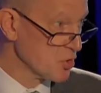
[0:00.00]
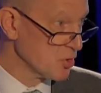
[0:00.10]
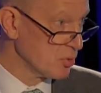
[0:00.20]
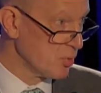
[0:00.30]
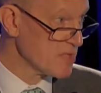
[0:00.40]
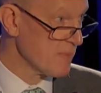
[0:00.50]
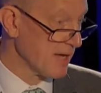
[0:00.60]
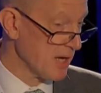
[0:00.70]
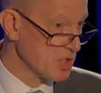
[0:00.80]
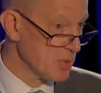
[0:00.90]
ago, Westpac
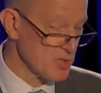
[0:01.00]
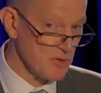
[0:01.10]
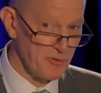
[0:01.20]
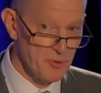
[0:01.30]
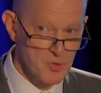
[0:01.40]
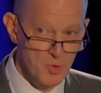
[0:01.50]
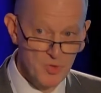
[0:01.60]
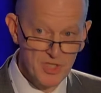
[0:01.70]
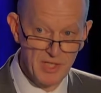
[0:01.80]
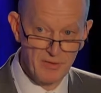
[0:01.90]
actually was the first New
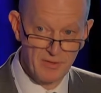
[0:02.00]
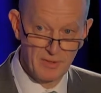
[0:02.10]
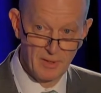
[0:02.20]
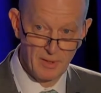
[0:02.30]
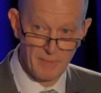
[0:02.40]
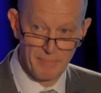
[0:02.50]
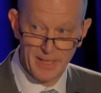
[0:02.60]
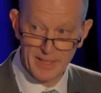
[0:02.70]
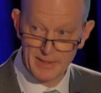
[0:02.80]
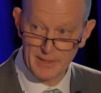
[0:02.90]
Zealand
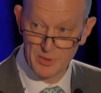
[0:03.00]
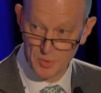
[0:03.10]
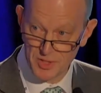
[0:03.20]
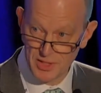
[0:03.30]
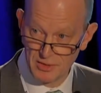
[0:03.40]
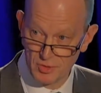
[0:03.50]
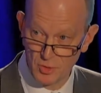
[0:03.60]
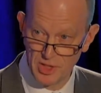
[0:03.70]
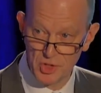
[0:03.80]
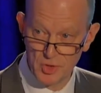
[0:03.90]
bank in New Zealand to
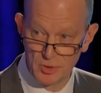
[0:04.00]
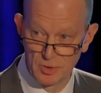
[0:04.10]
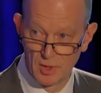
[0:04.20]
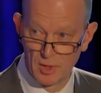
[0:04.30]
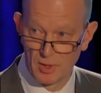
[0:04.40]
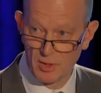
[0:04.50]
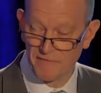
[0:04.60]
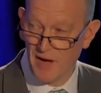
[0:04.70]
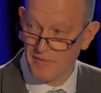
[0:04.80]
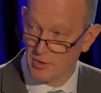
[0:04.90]
issue a
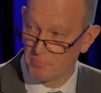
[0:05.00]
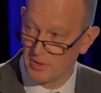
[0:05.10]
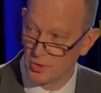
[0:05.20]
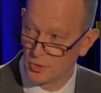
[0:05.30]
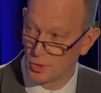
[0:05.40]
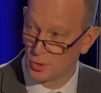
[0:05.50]
€500 million